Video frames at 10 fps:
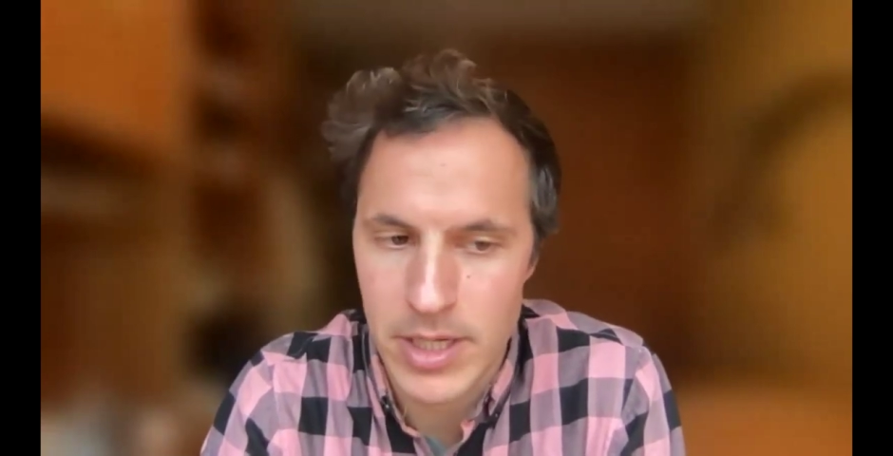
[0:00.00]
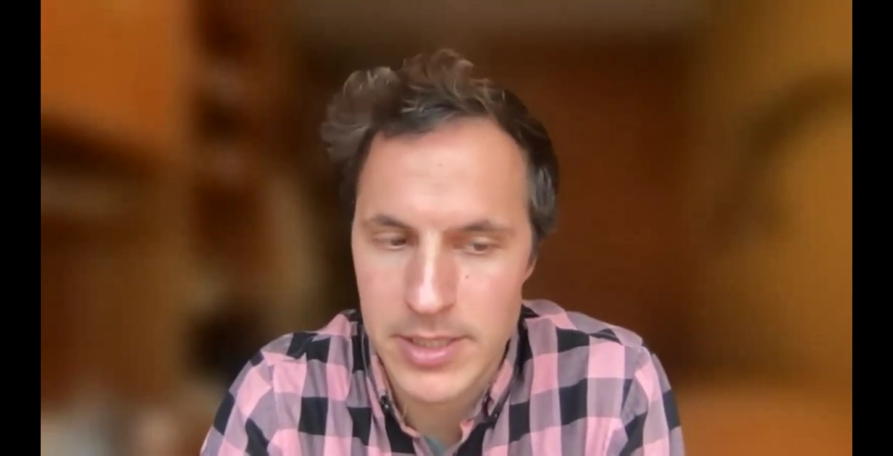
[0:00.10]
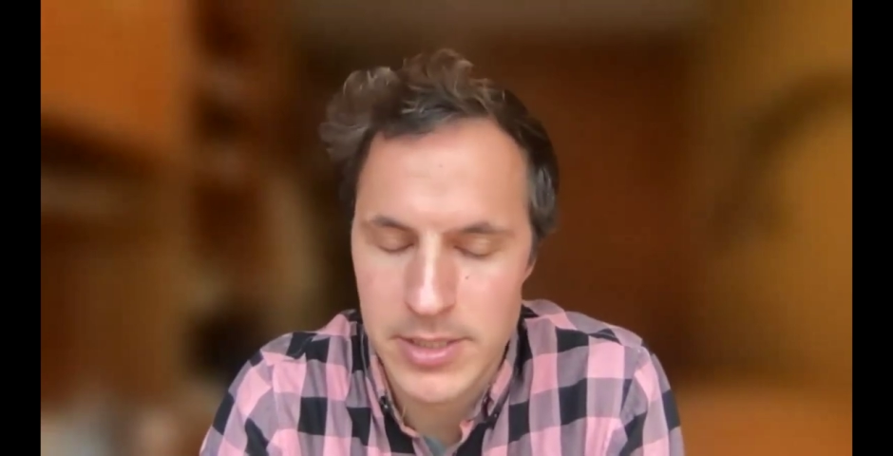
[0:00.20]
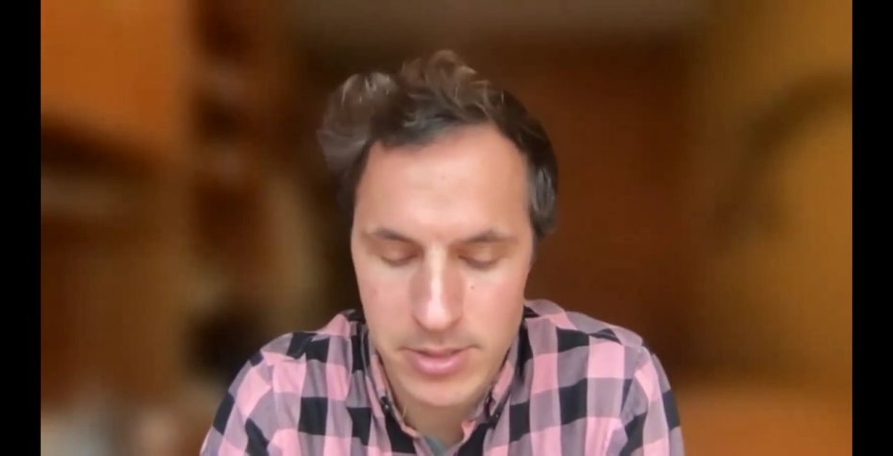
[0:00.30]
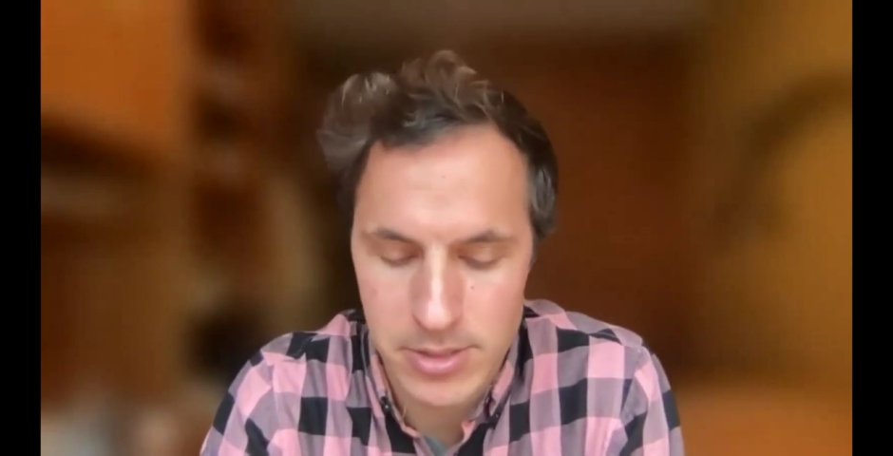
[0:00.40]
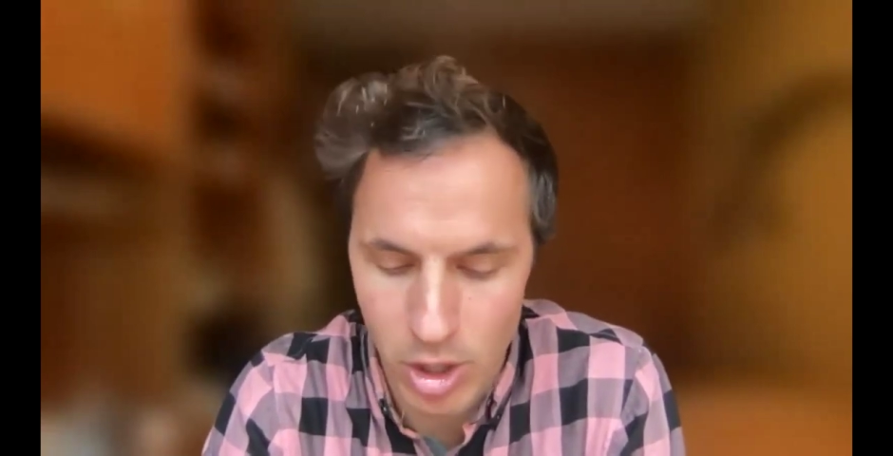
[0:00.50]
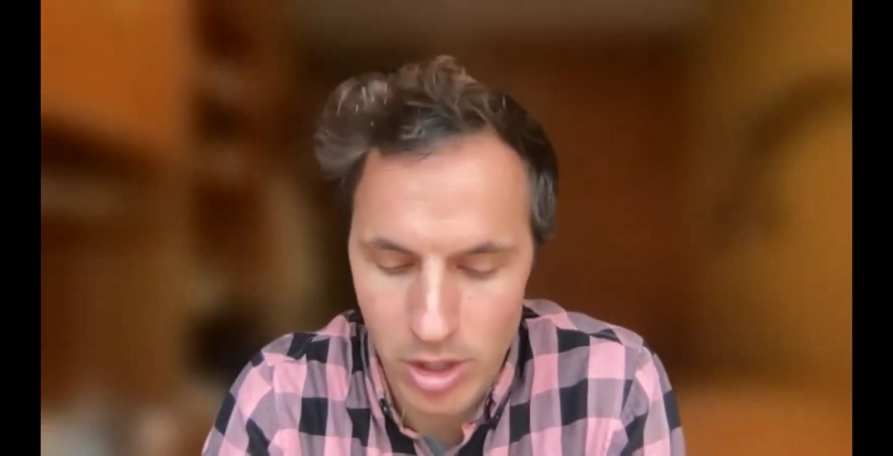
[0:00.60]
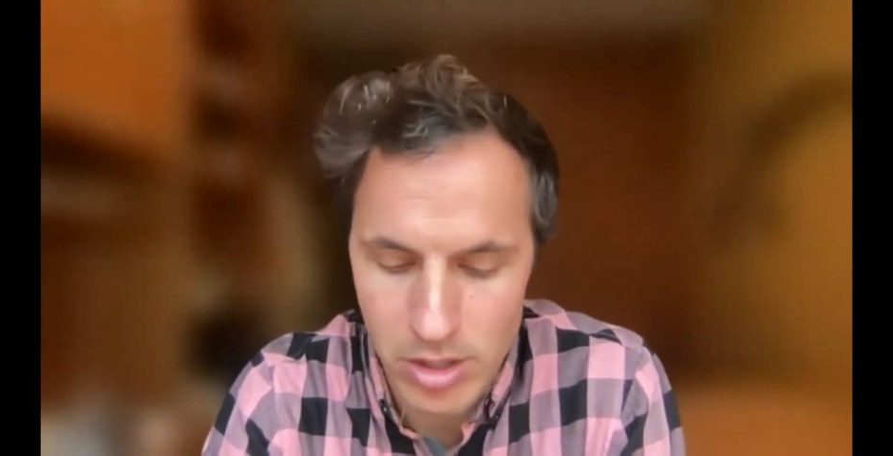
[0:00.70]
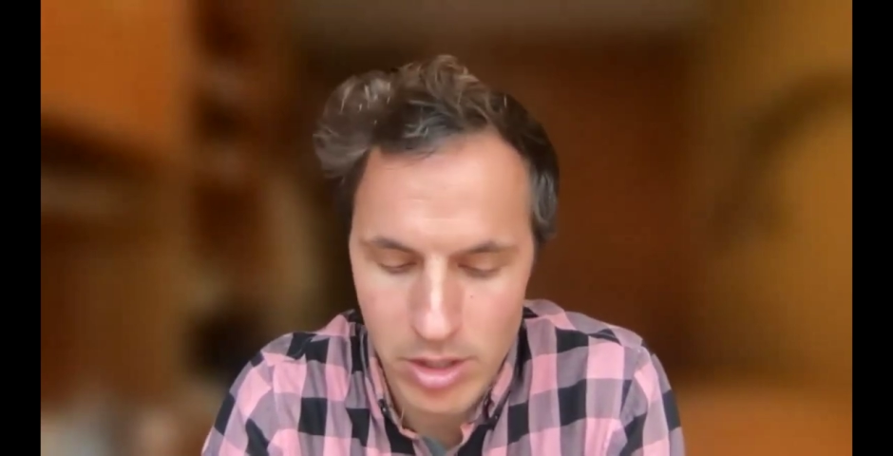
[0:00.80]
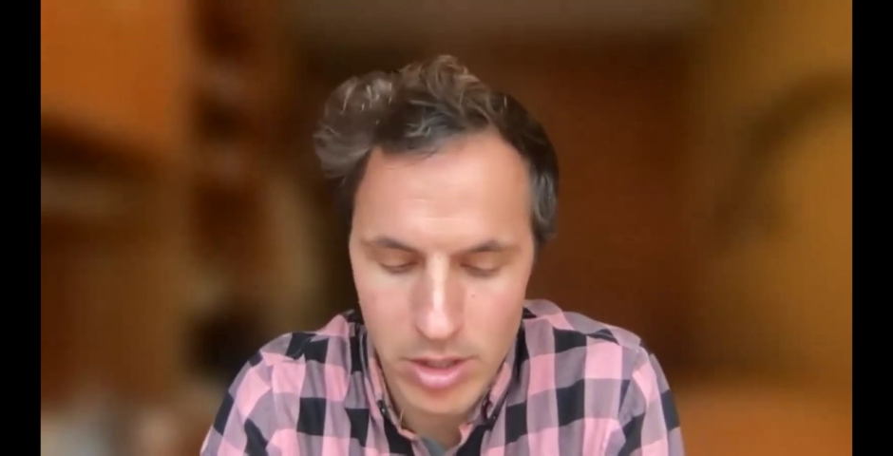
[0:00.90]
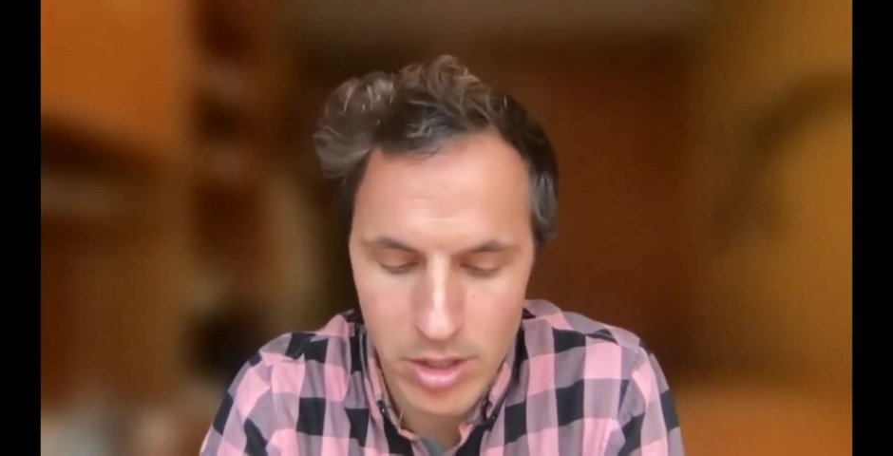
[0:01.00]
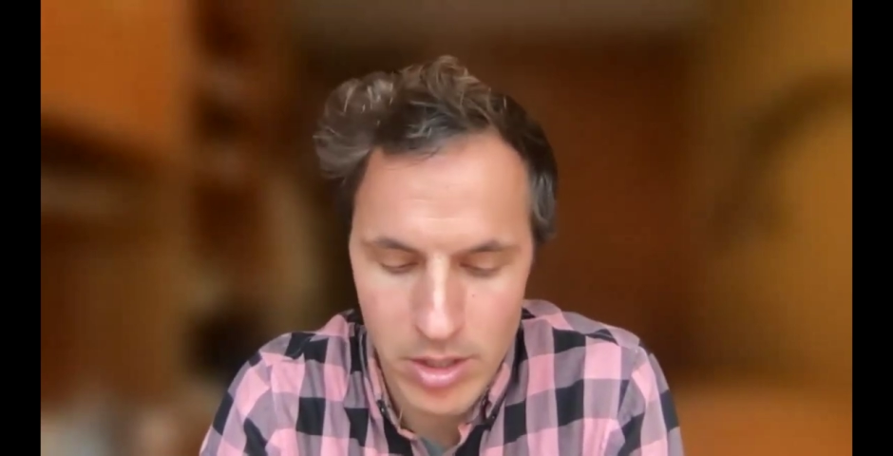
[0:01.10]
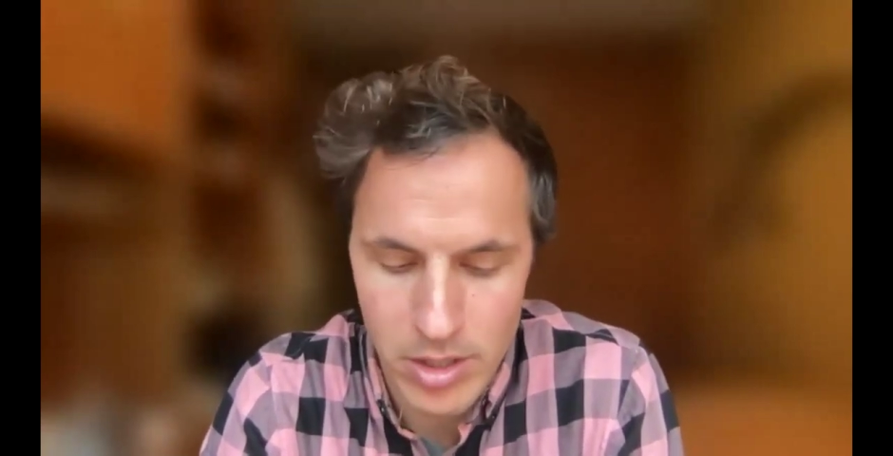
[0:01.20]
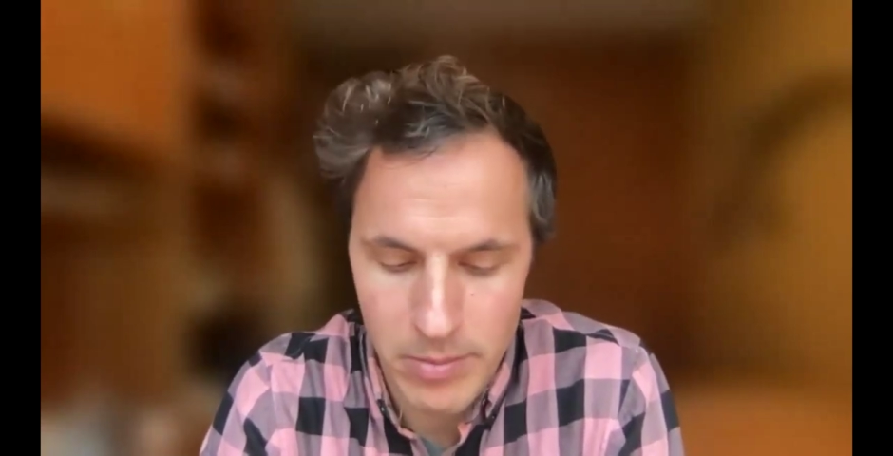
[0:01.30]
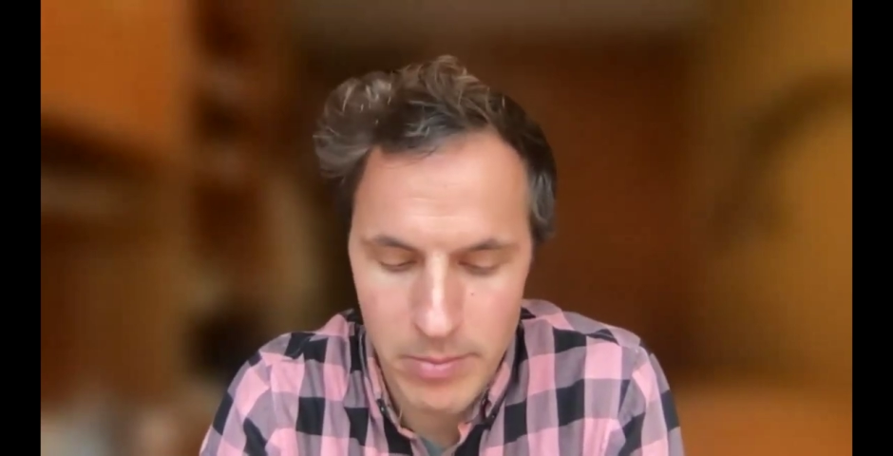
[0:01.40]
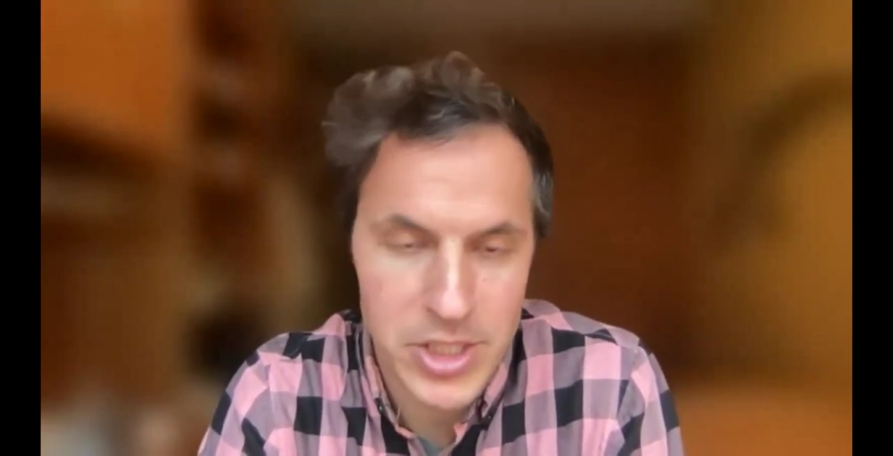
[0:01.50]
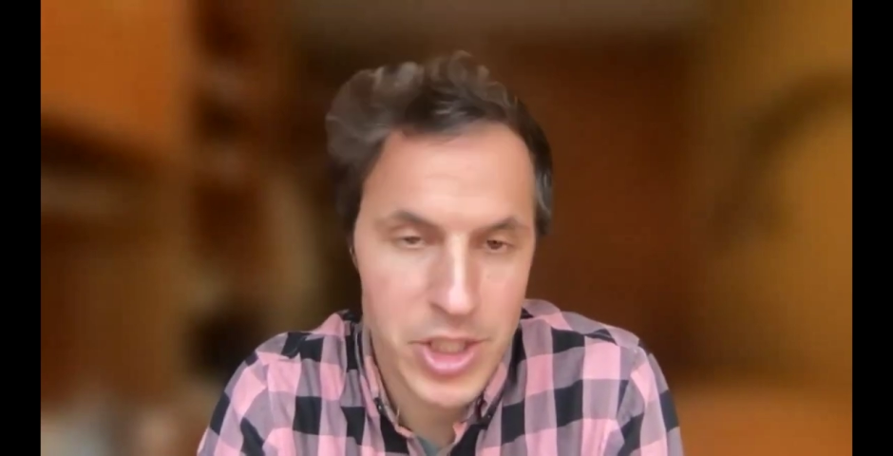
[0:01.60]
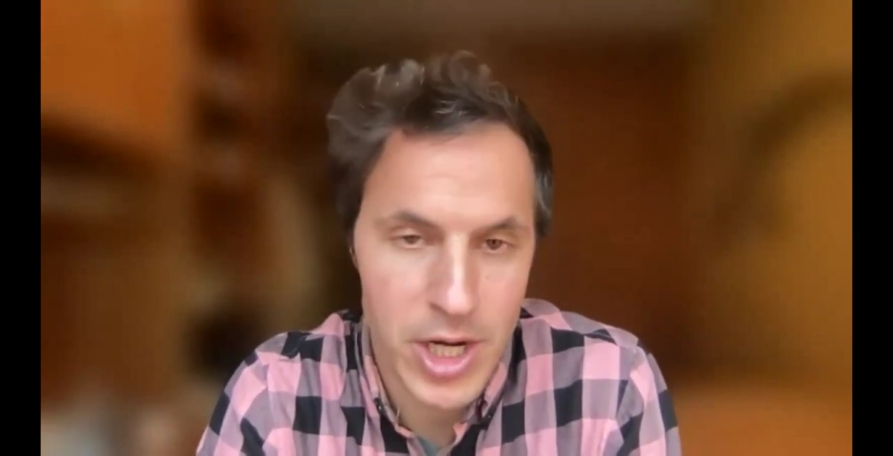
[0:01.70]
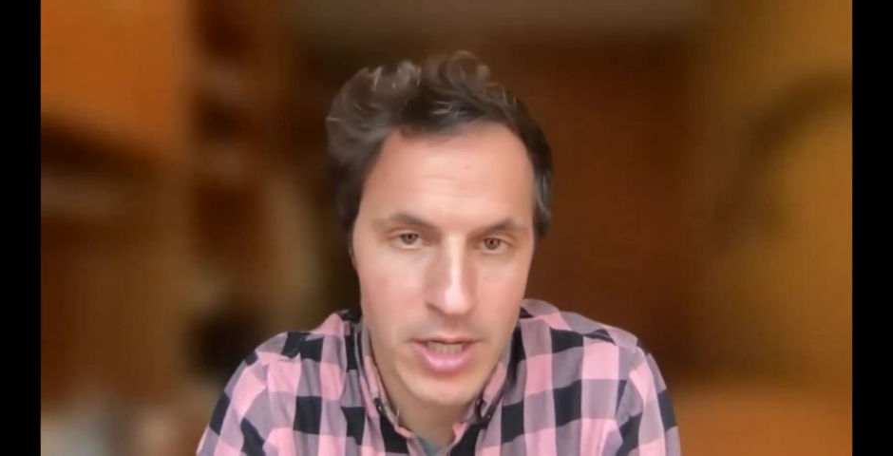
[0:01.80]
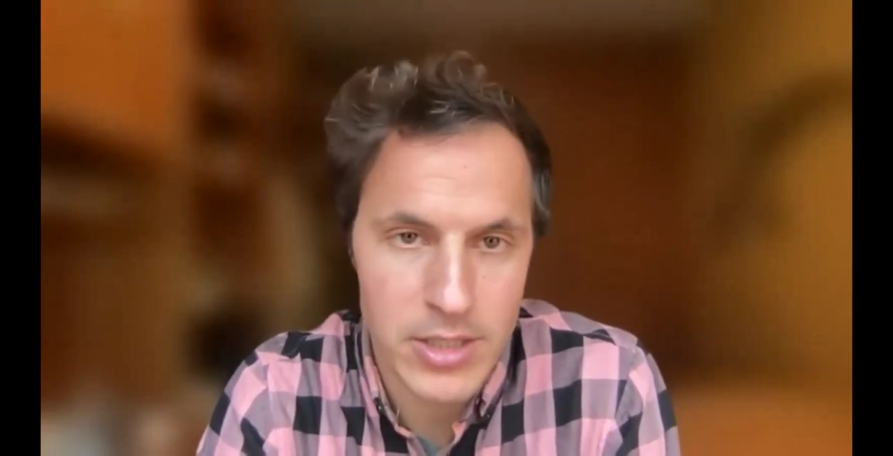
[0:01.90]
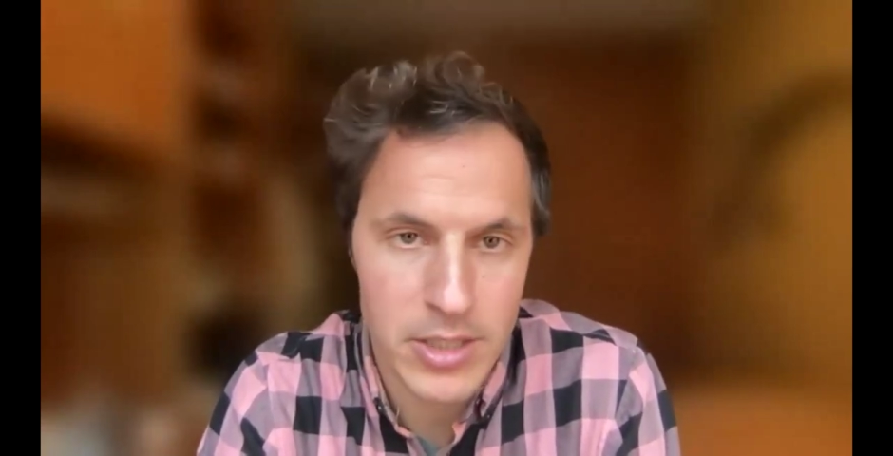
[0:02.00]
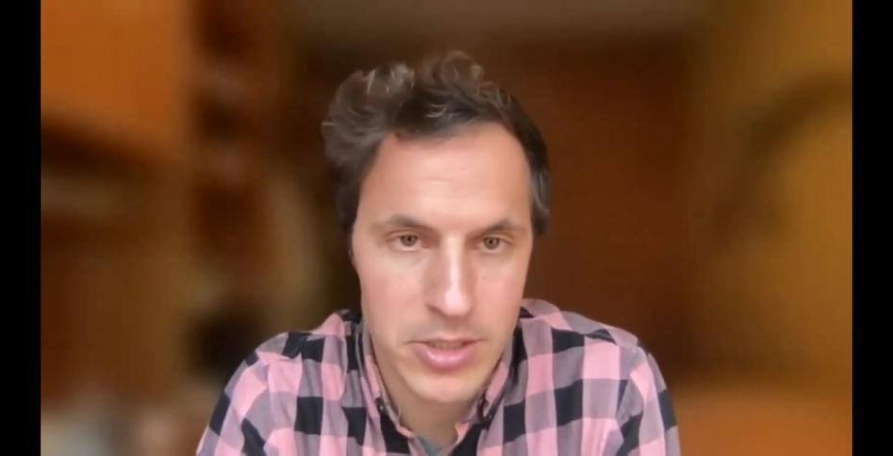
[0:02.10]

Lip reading: I just got my chart,